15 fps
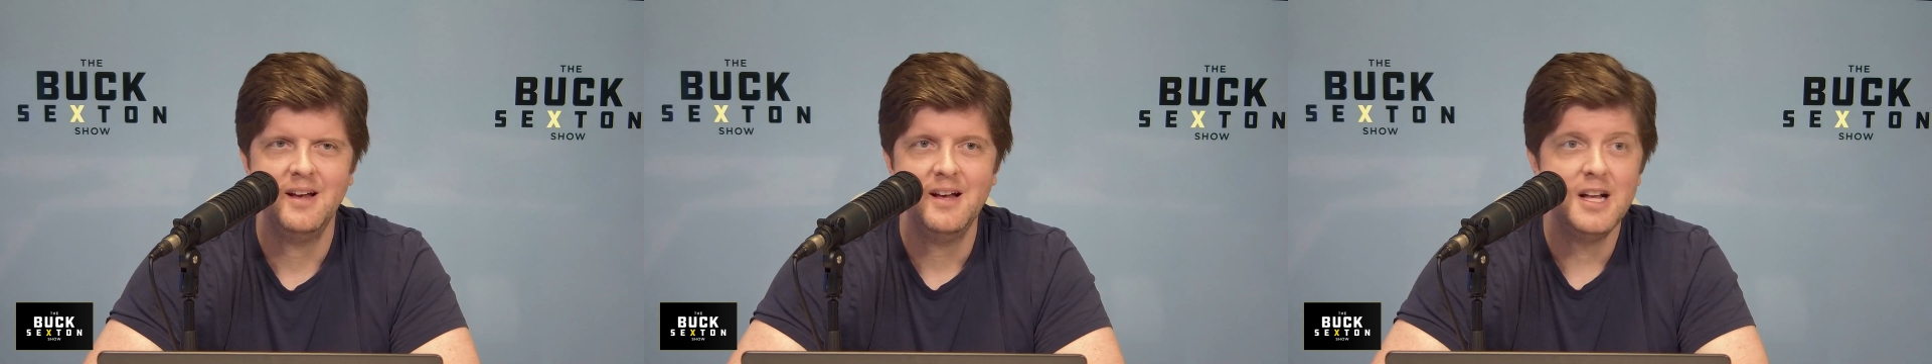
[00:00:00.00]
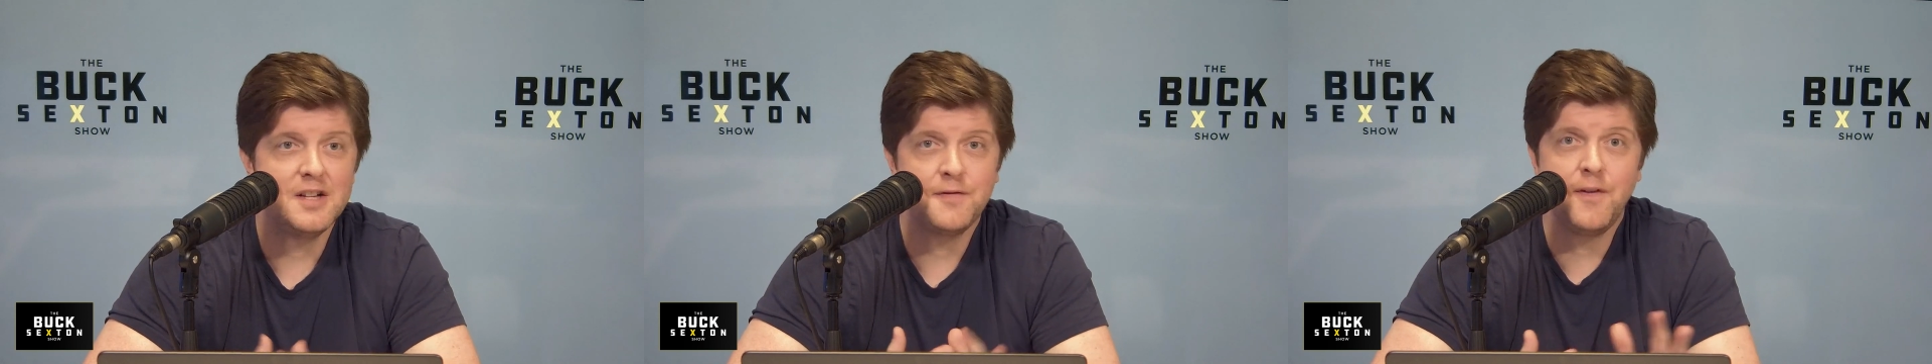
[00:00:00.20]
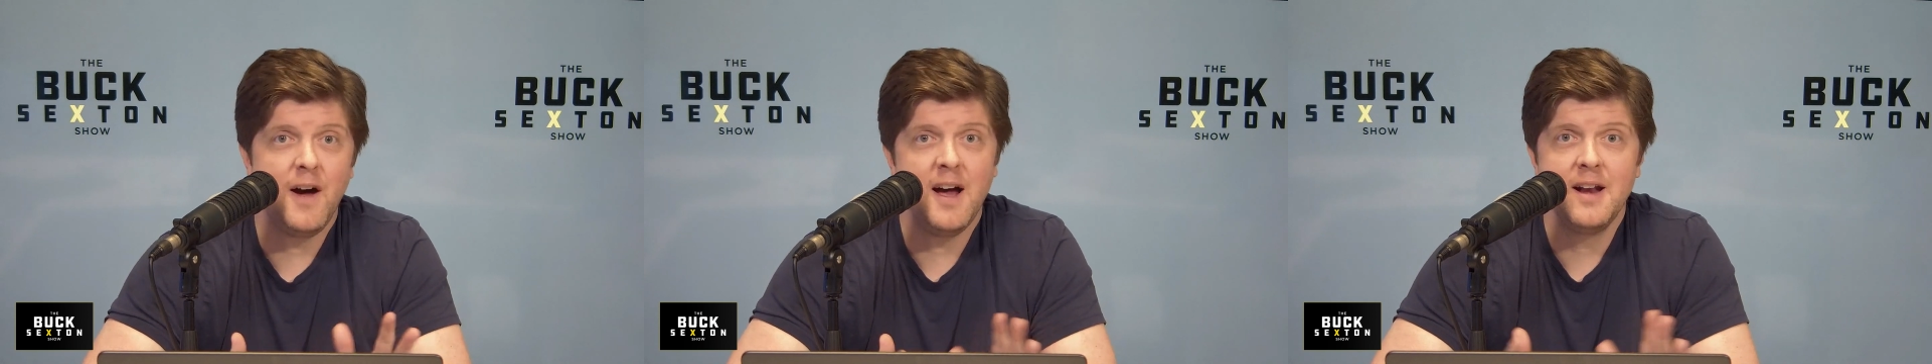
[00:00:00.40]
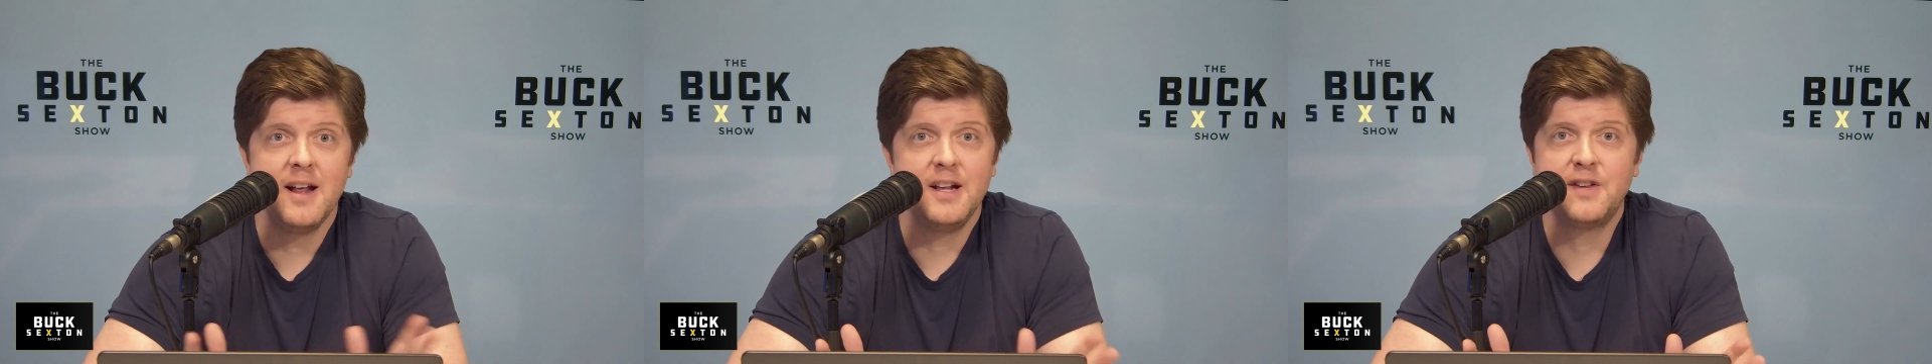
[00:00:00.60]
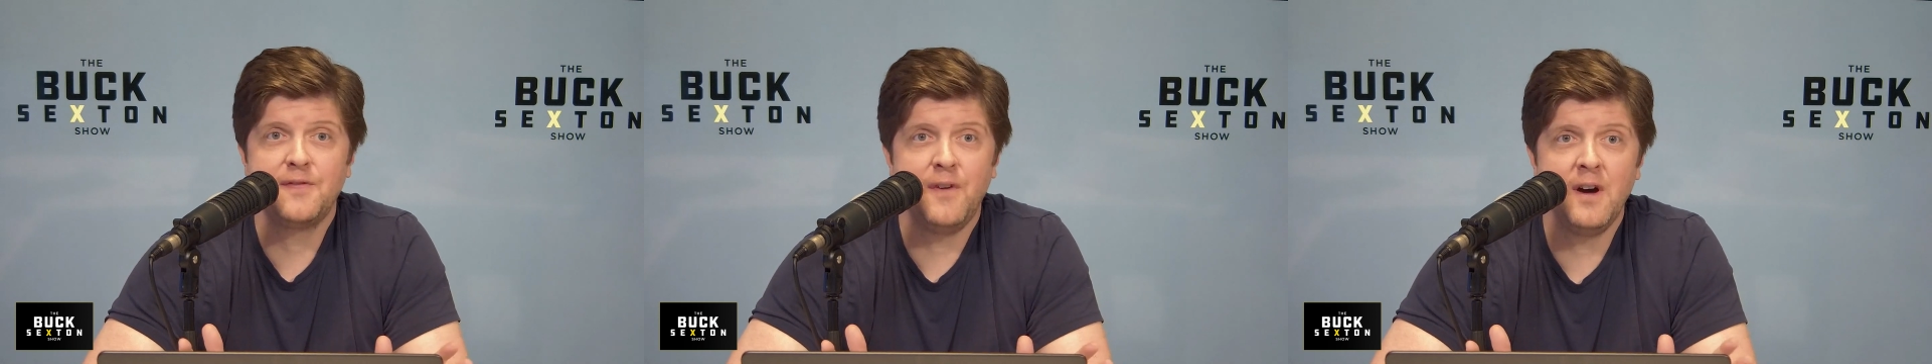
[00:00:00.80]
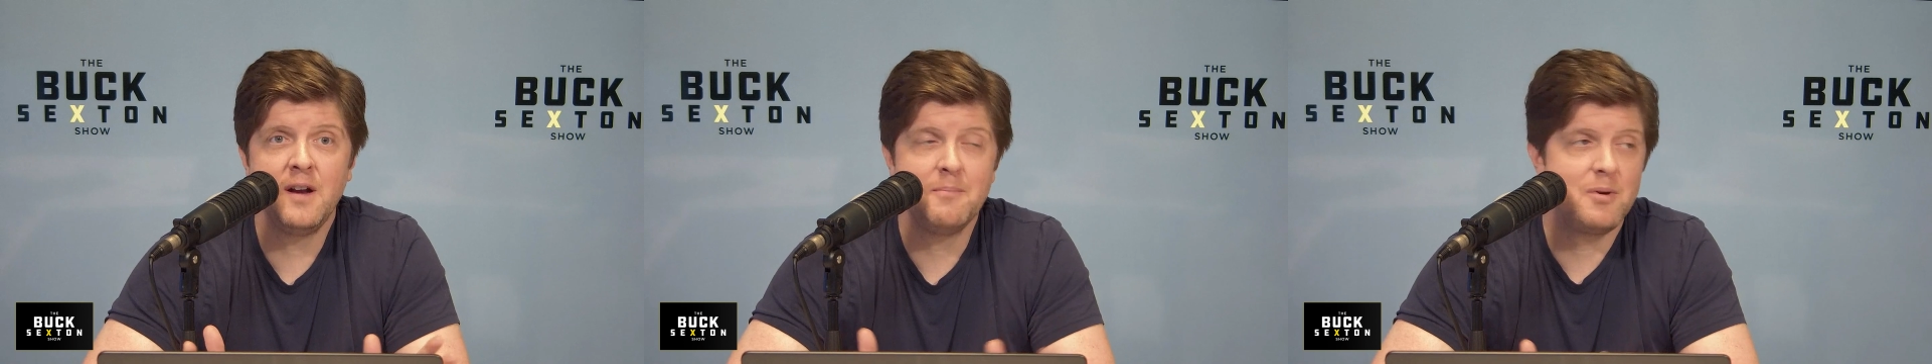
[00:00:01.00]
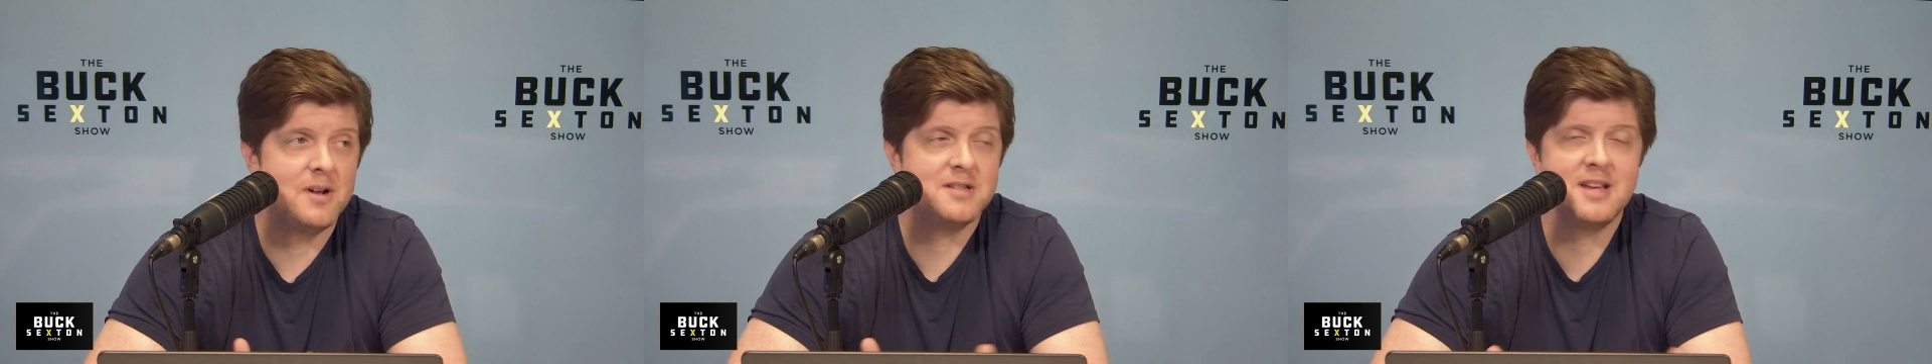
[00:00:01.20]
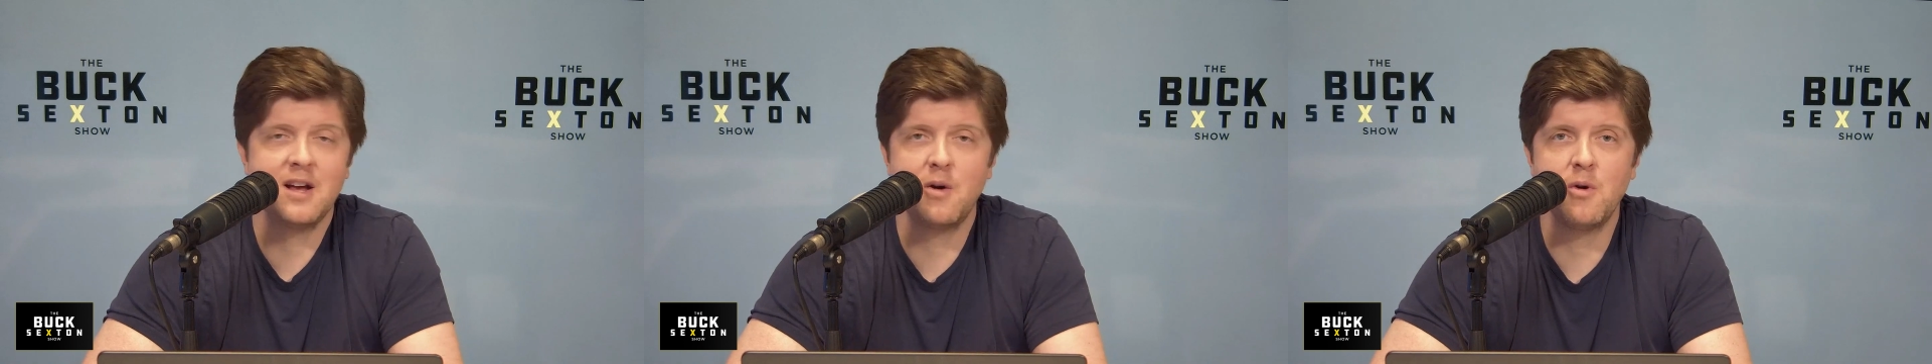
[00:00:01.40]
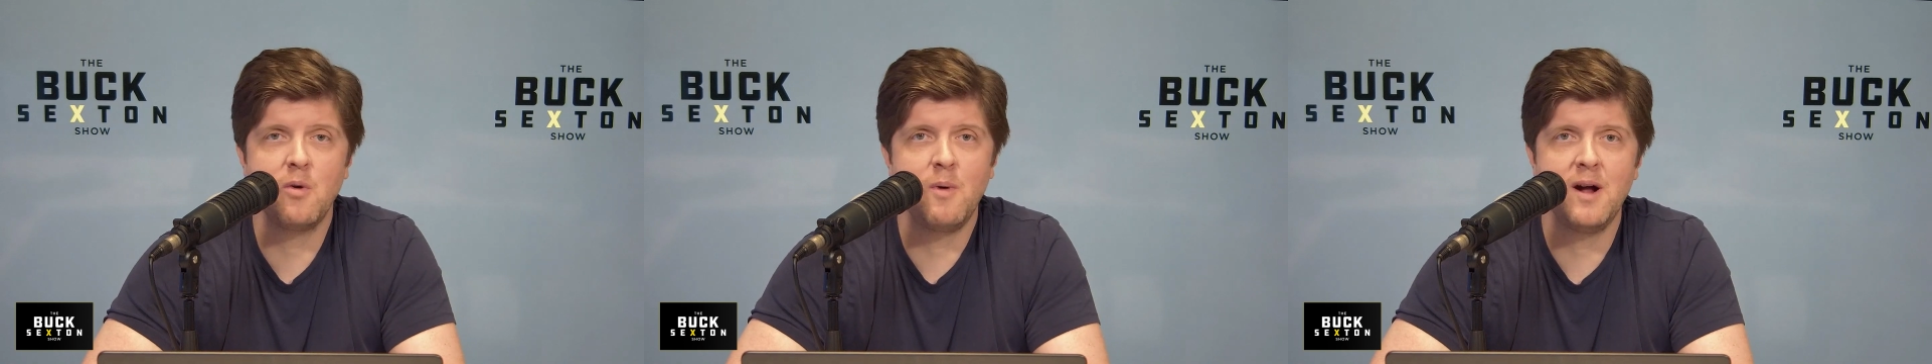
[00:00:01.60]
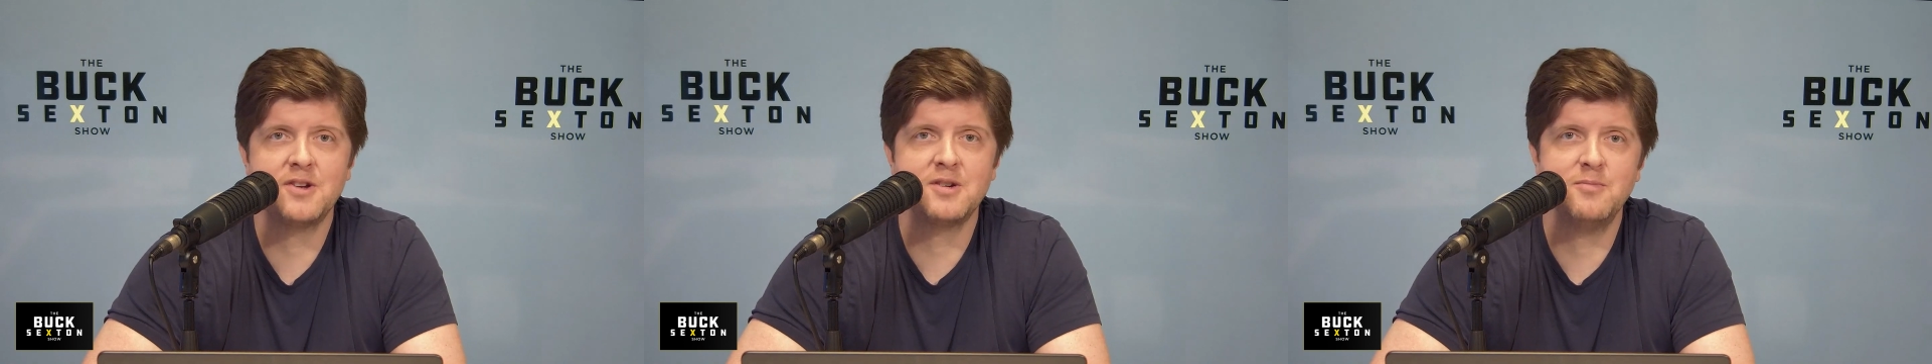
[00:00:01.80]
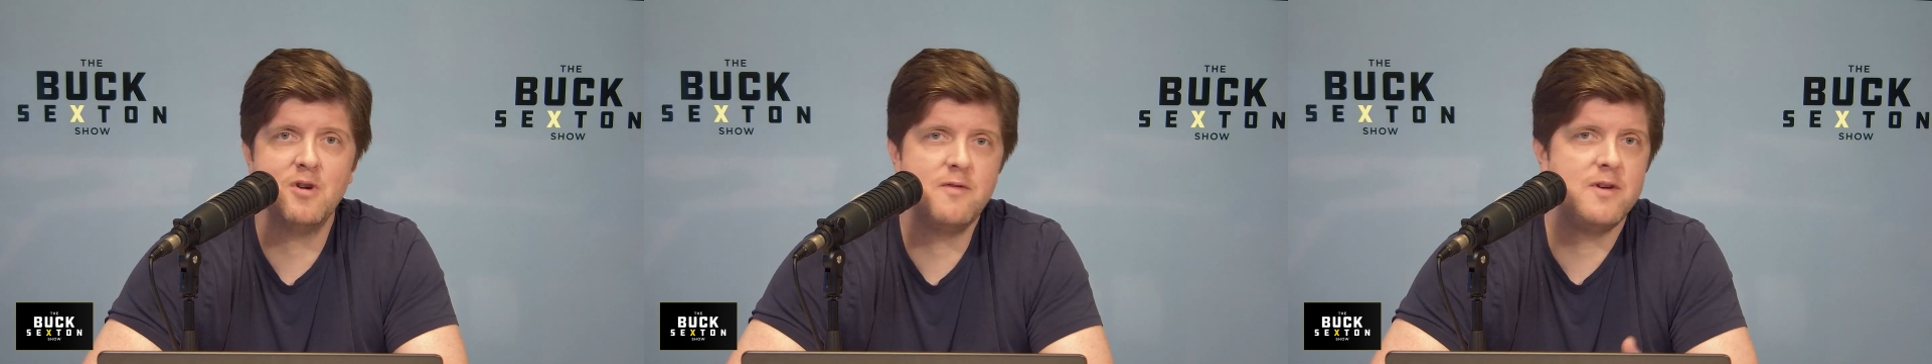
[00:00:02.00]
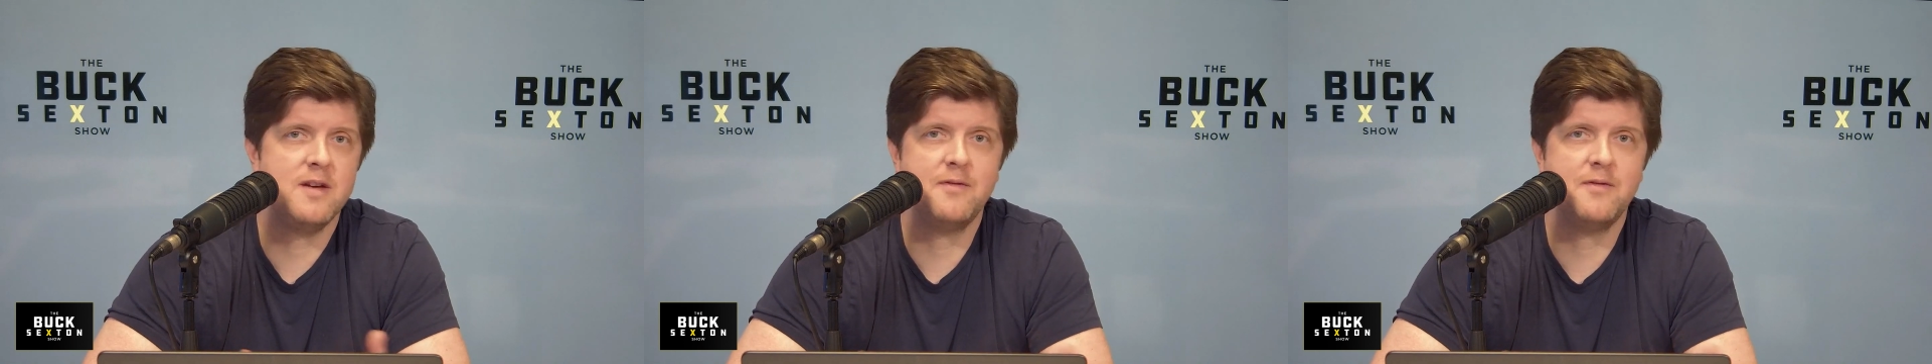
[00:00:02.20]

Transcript: It's fine. It's fun, but it's like going to watch a movie.